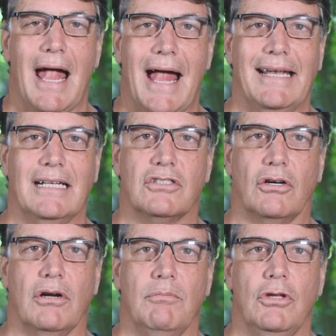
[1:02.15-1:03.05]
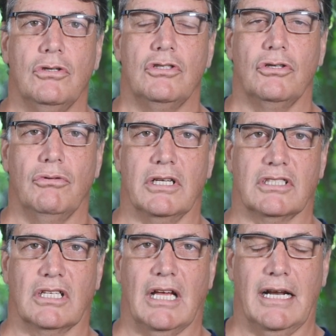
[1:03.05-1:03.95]
Addicts are immune to
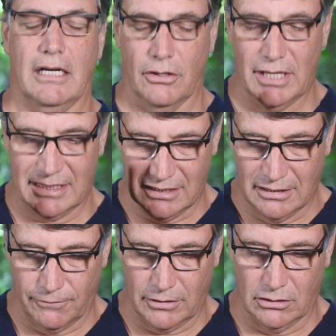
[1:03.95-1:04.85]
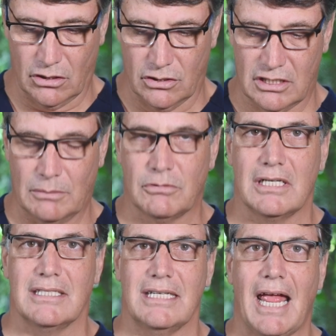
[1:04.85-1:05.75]
risk. And I know that's a difficult concept to
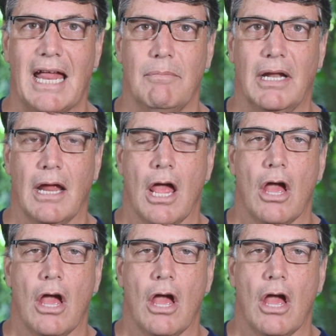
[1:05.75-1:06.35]
understand, but